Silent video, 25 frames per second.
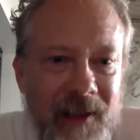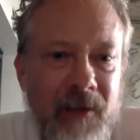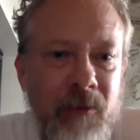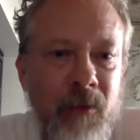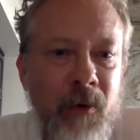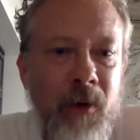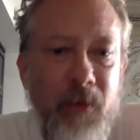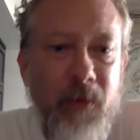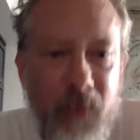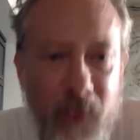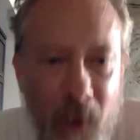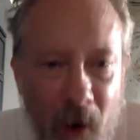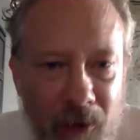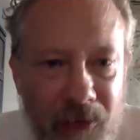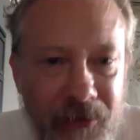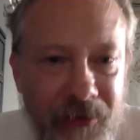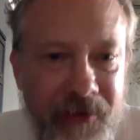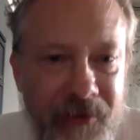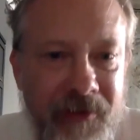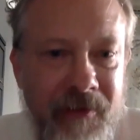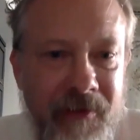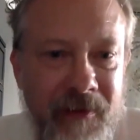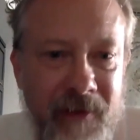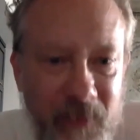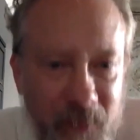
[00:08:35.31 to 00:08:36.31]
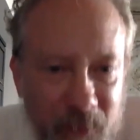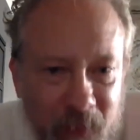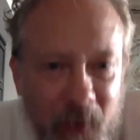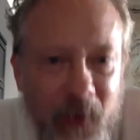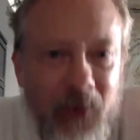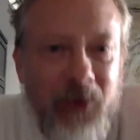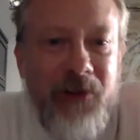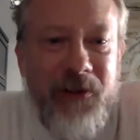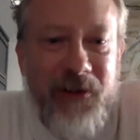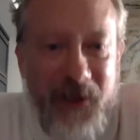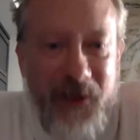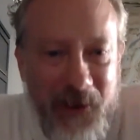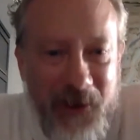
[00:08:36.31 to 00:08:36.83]
We want the
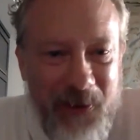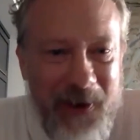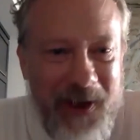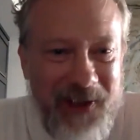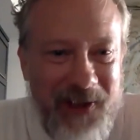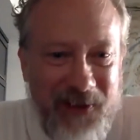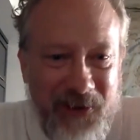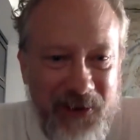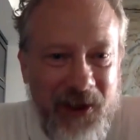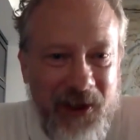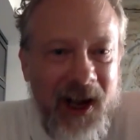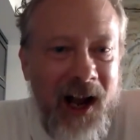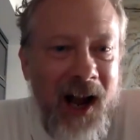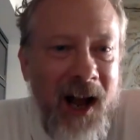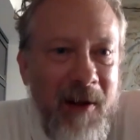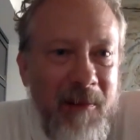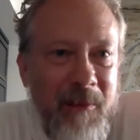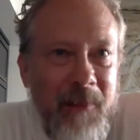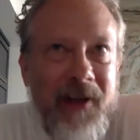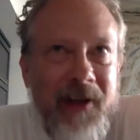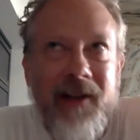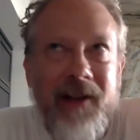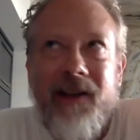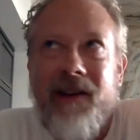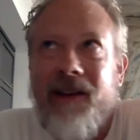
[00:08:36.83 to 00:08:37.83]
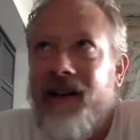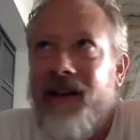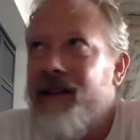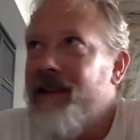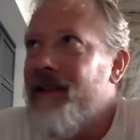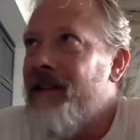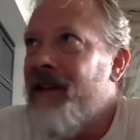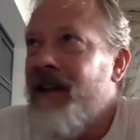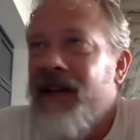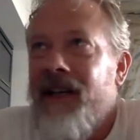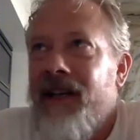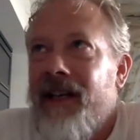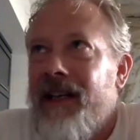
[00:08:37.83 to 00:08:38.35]
US to come
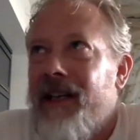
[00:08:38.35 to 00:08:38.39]
and